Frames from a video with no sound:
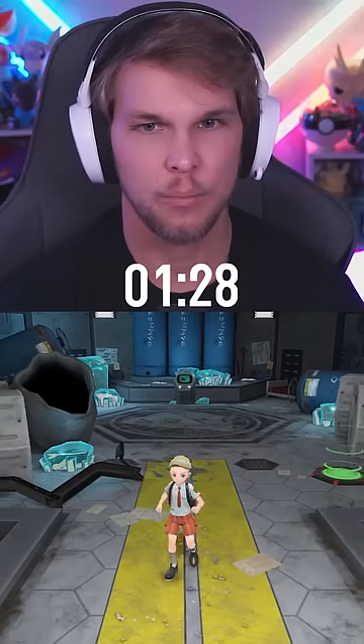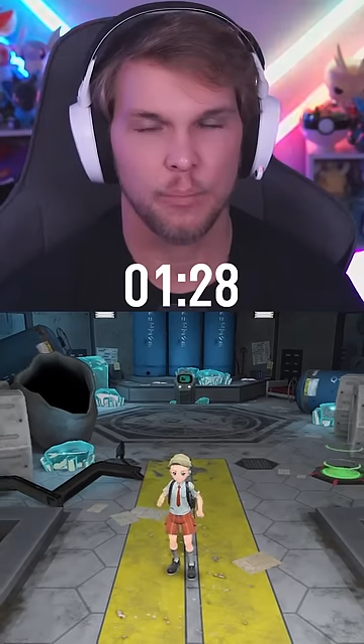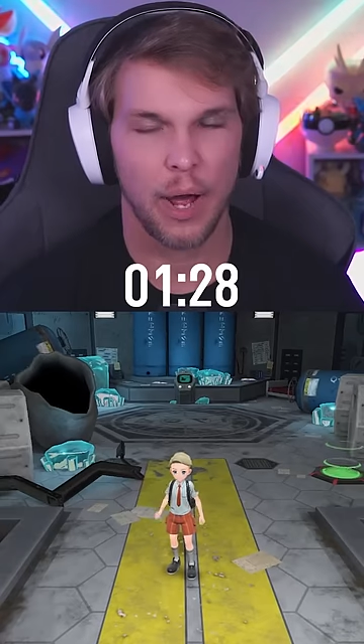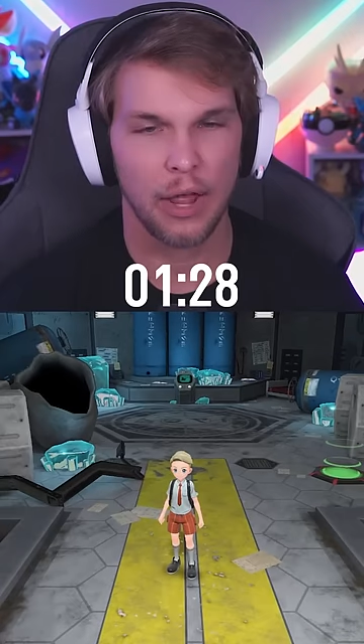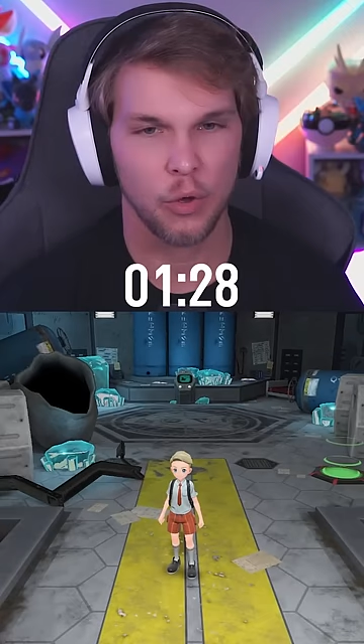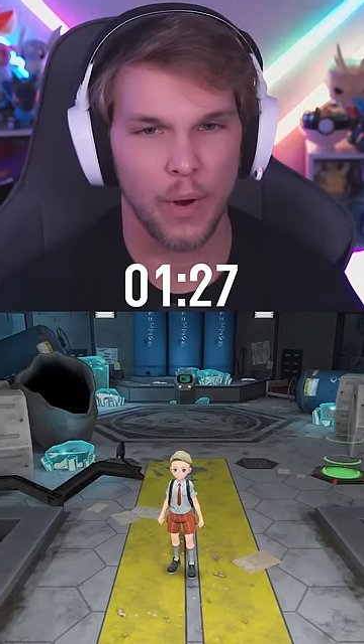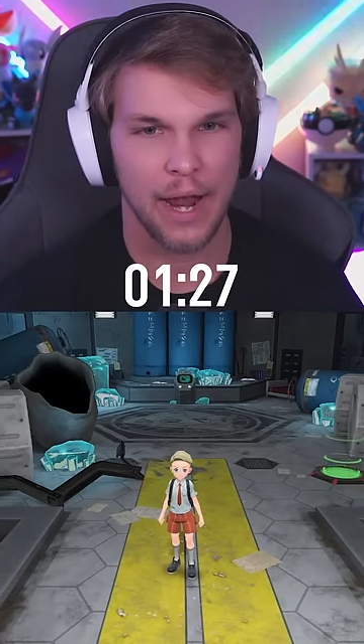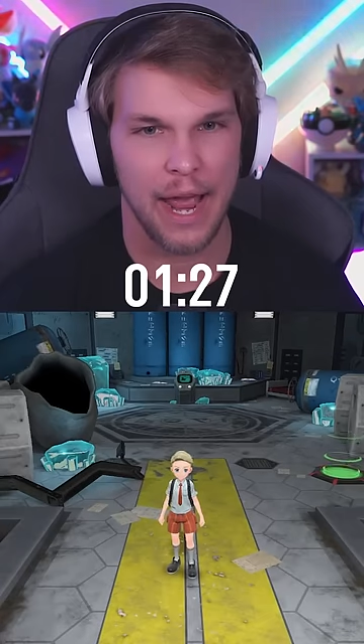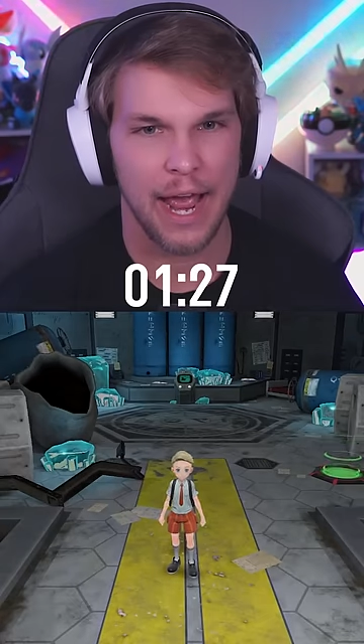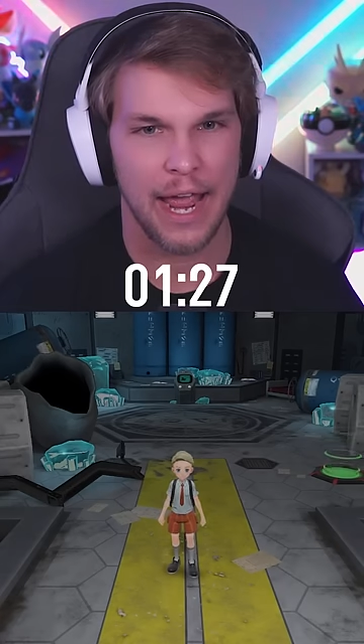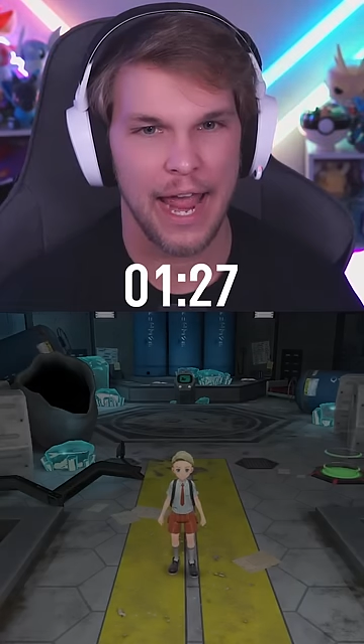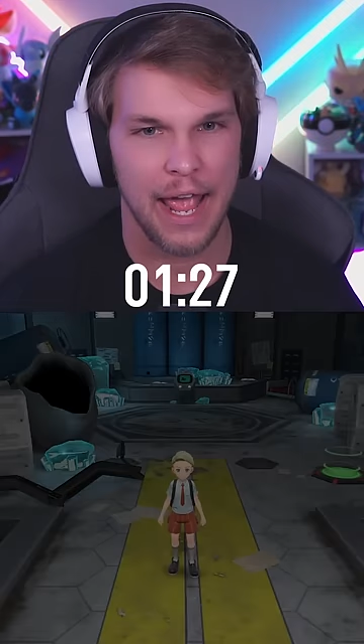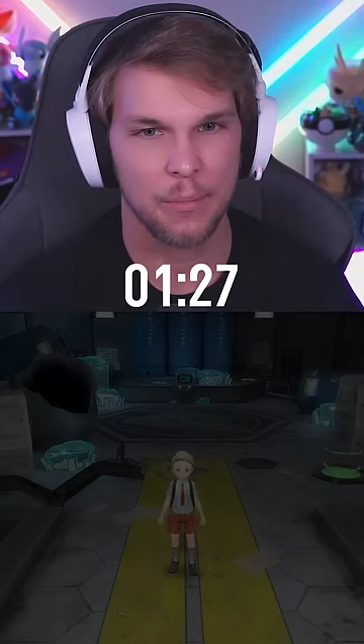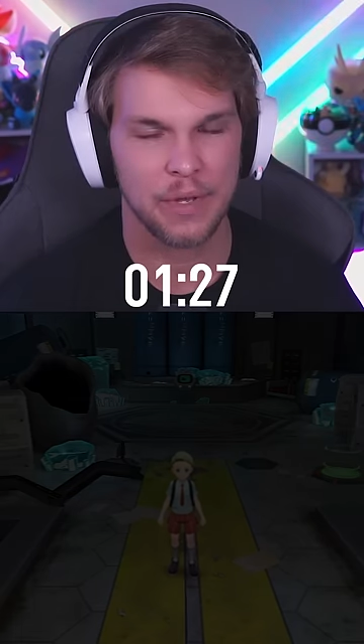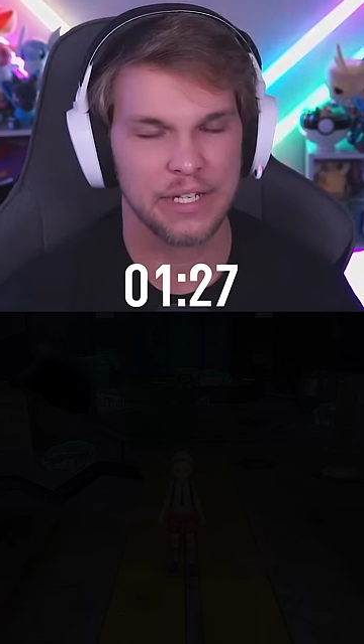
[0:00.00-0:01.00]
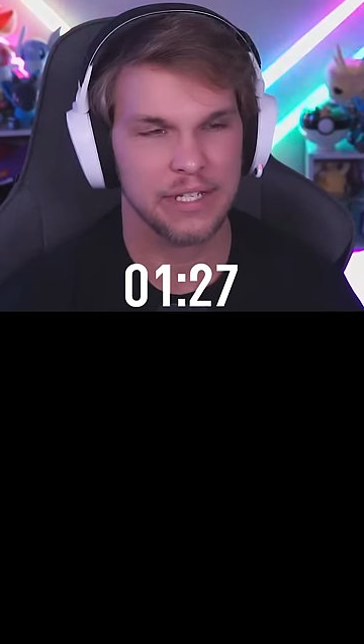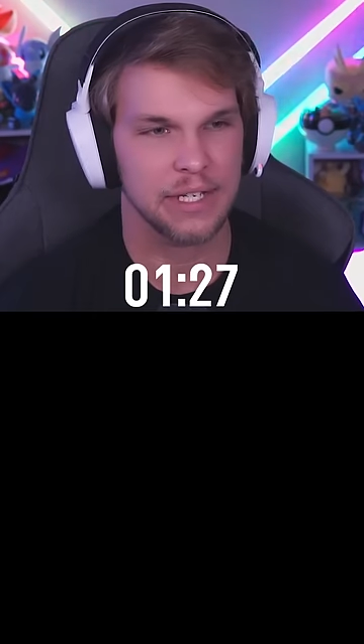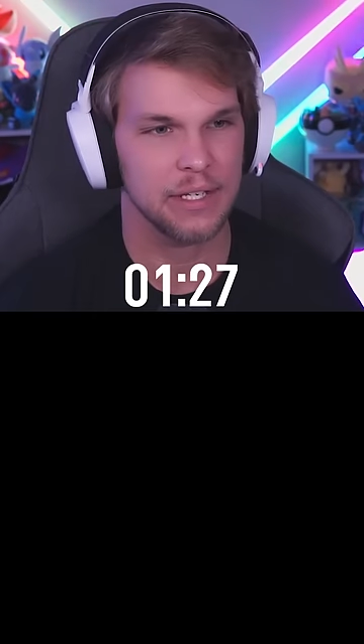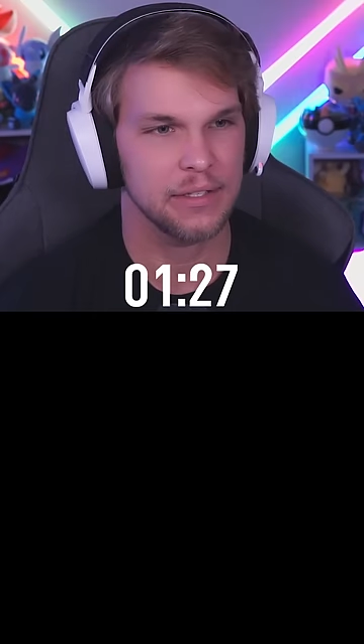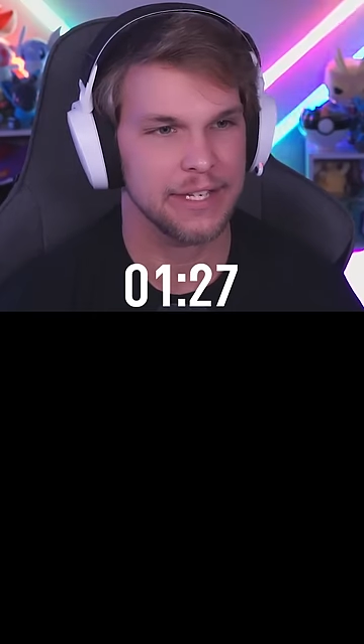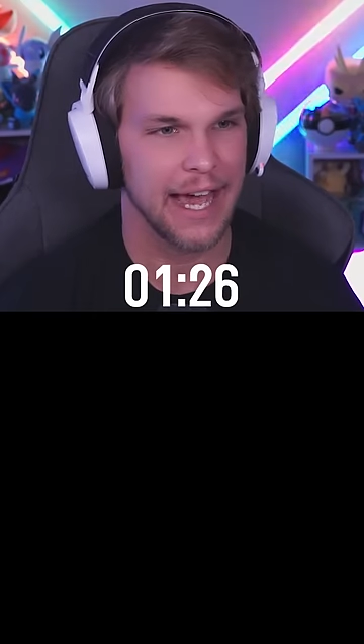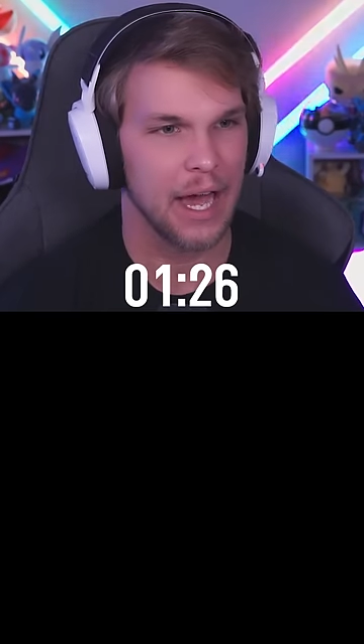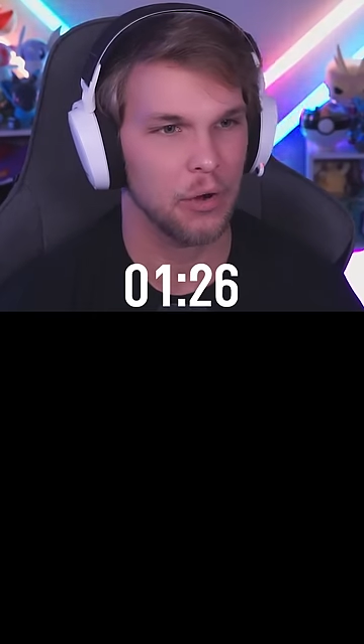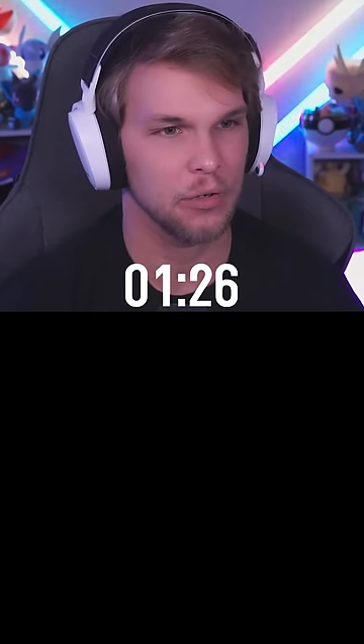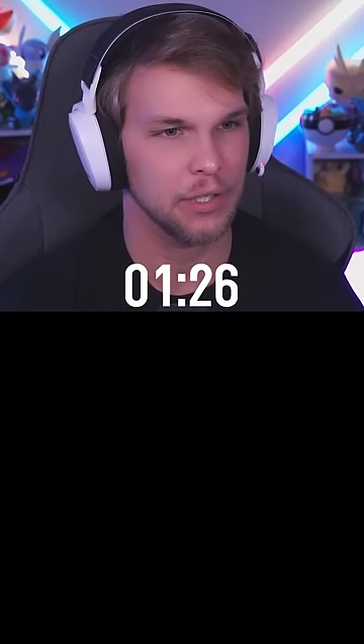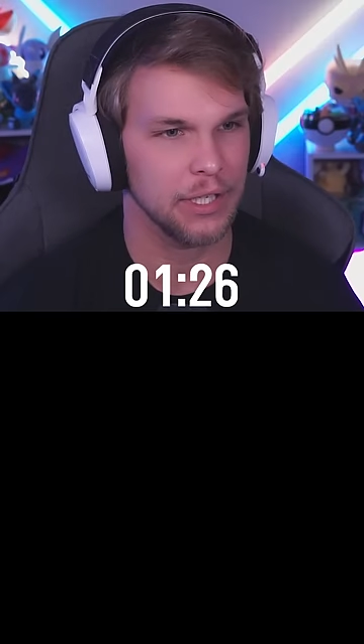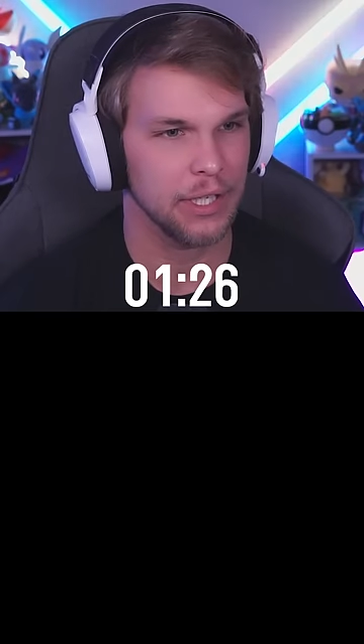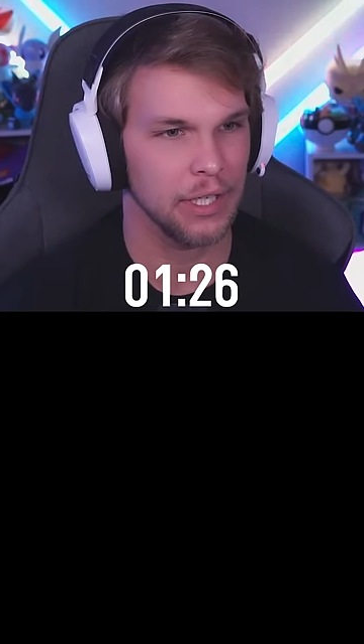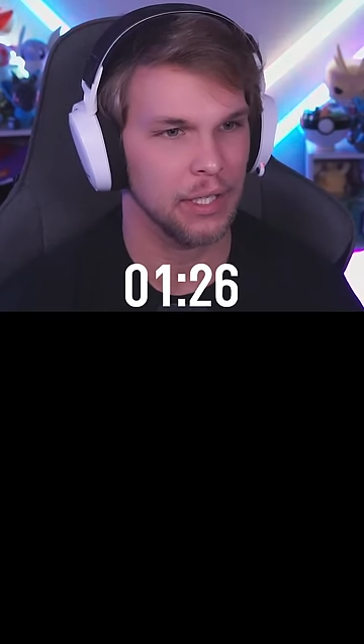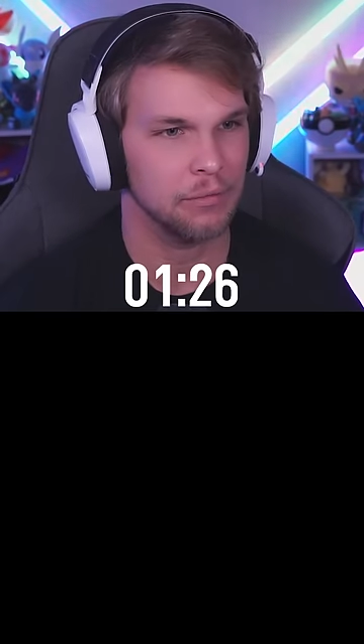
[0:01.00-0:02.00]
By the way, I am indeed down
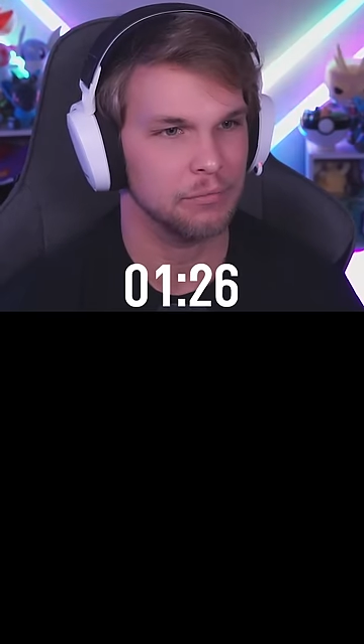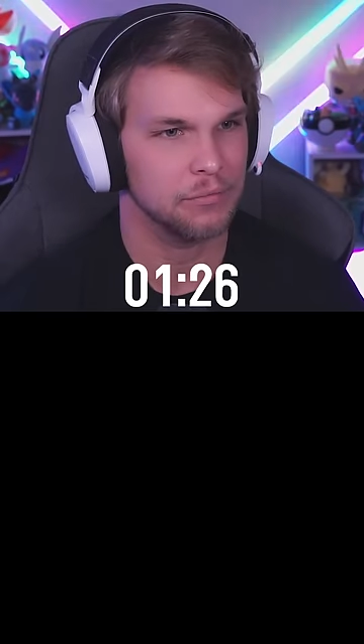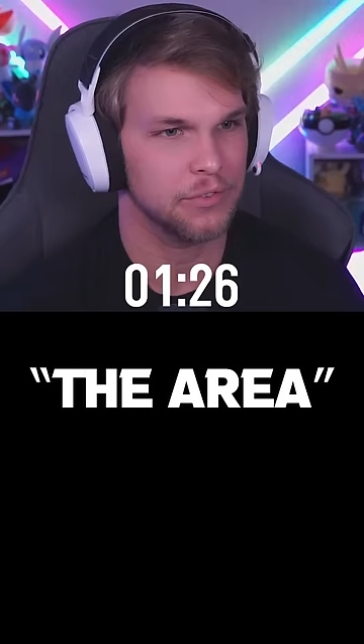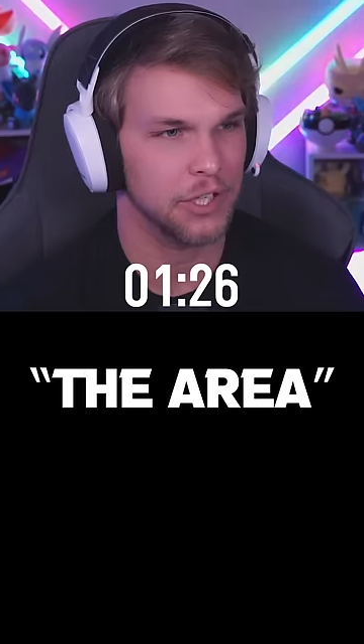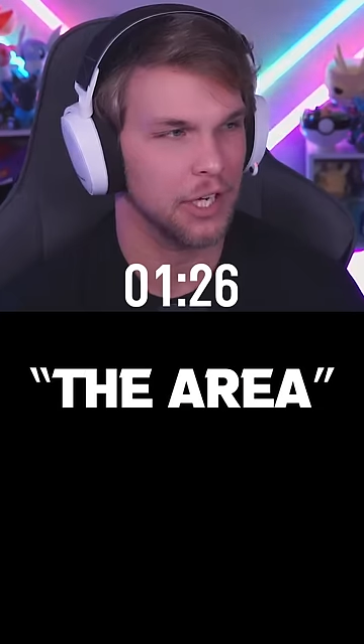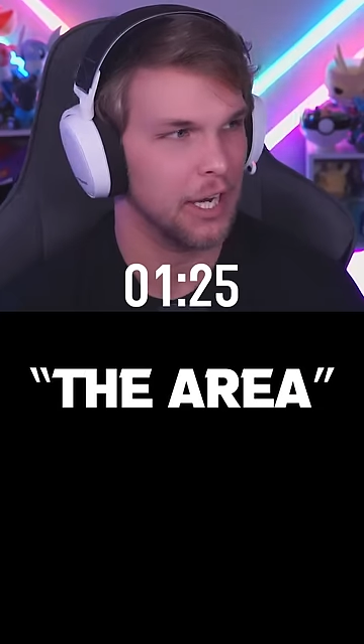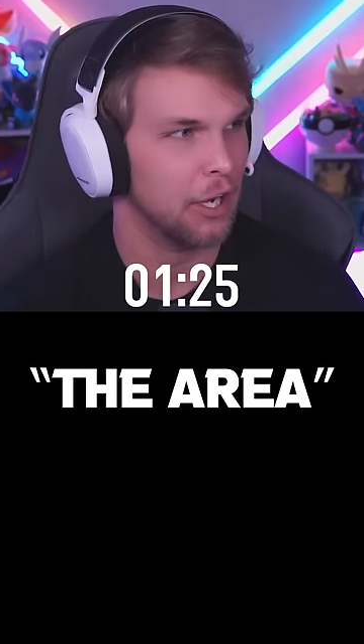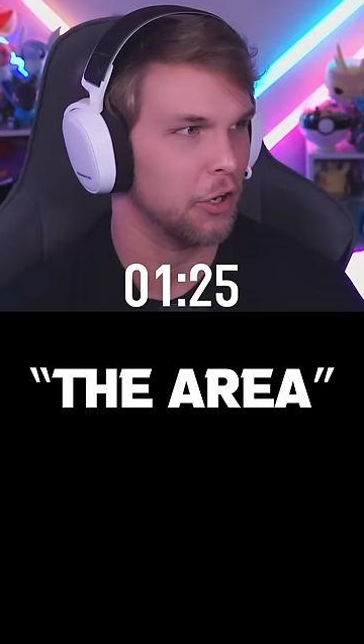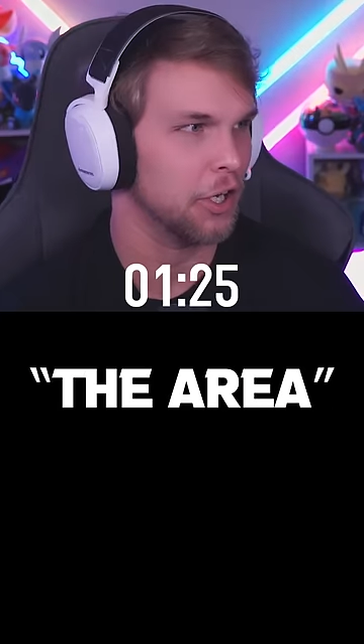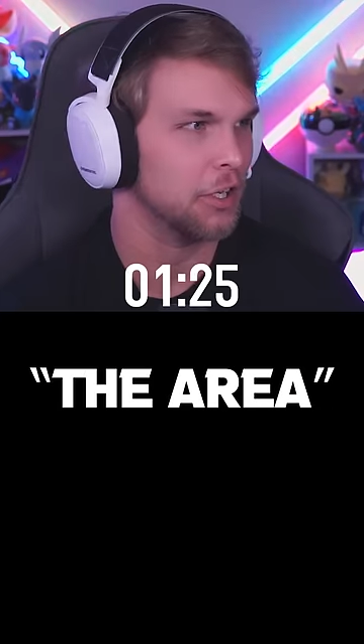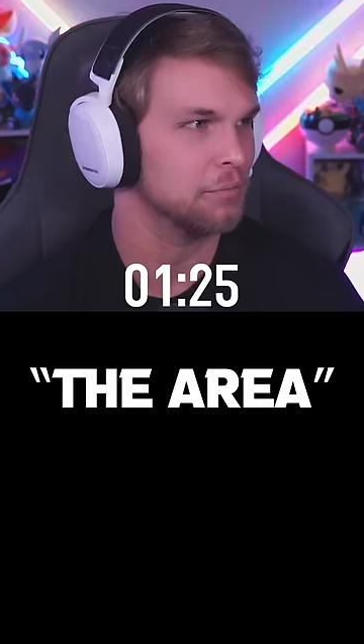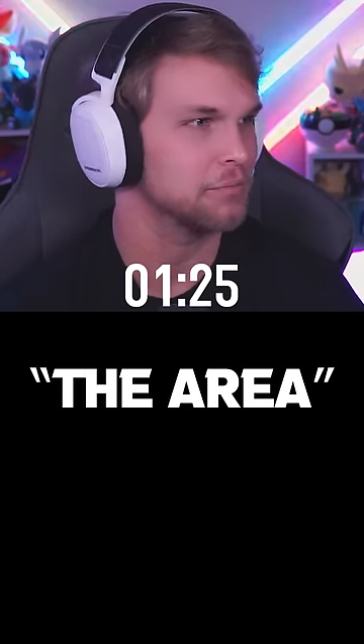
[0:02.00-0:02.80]
in the area.